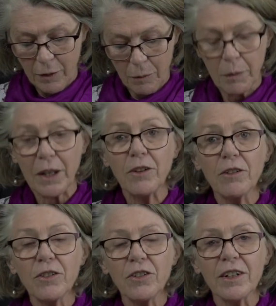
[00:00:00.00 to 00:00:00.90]
Peter
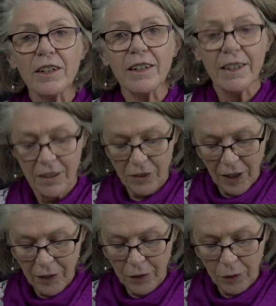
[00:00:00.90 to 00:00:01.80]
and Chinky
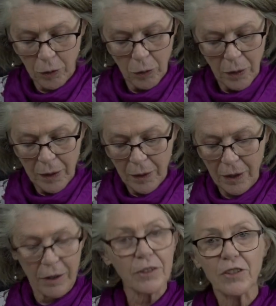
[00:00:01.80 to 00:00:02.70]
shut
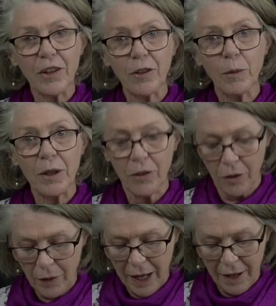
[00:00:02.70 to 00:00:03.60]
the
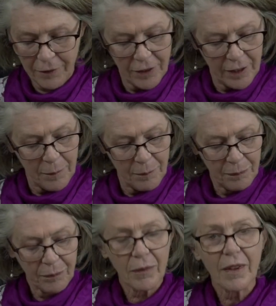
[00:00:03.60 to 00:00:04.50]
window after them
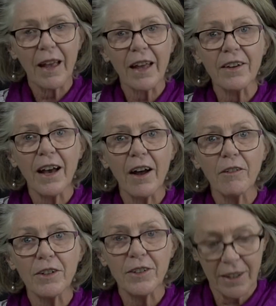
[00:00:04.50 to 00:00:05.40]
and
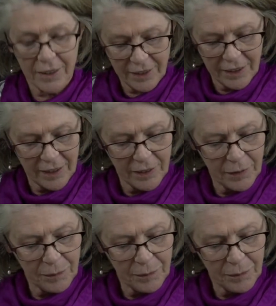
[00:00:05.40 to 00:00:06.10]
hurried downstairs.